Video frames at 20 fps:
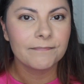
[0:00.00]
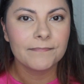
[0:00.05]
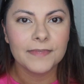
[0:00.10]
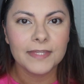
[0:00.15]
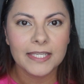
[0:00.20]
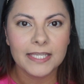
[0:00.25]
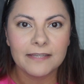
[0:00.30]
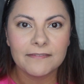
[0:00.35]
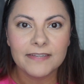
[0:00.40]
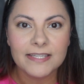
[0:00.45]

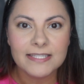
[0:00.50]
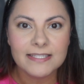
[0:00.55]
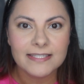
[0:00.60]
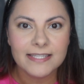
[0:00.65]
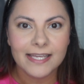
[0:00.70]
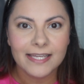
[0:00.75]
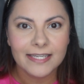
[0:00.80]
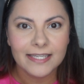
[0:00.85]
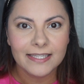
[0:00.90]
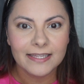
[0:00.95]
Even
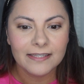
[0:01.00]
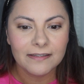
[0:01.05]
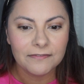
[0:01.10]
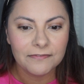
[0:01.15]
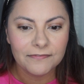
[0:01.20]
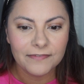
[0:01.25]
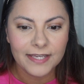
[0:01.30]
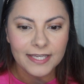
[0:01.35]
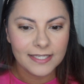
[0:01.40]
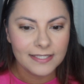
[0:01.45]
setting the
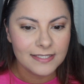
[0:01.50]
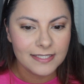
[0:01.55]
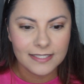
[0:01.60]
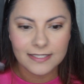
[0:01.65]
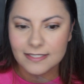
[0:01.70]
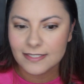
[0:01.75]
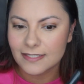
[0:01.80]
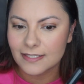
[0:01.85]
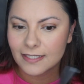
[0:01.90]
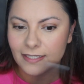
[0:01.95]
face, they
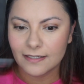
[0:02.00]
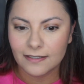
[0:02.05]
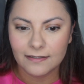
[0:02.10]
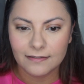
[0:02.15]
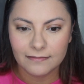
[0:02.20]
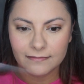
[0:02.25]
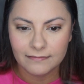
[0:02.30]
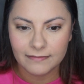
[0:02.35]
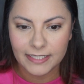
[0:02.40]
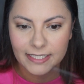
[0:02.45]

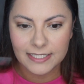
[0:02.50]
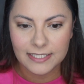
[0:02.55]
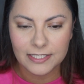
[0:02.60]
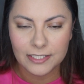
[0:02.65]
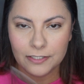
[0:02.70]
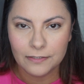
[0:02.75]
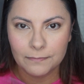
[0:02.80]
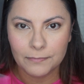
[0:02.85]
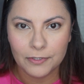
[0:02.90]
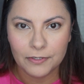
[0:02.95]

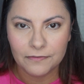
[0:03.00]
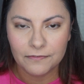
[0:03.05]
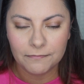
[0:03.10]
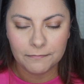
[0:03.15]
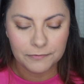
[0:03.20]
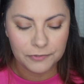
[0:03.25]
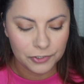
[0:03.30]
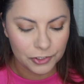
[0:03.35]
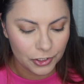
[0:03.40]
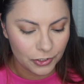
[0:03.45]
still both
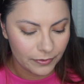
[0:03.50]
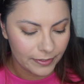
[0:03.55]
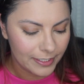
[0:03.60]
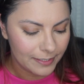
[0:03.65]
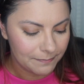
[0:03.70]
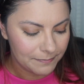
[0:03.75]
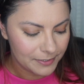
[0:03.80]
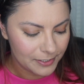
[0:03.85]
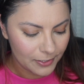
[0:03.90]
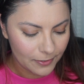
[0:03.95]
show
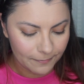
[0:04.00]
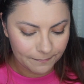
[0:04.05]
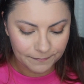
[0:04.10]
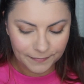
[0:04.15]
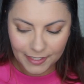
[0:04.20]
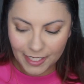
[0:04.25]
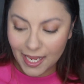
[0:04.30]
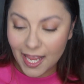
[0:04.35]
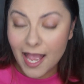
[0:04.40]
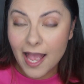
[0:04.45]
up, so
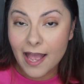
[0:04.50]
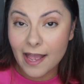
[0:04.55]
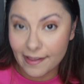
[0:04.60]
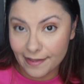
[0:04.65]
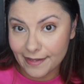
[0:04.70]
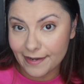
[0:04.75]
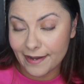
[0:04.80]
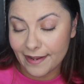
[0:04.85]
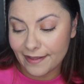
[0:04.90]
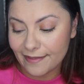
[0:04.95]

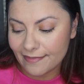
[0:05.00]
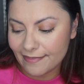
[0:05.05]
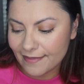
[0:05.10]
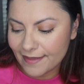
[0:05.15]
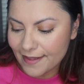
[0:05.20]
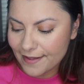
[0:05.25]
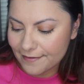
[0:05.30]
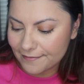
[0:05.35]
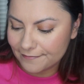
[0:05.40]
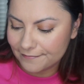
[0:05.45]
I like that.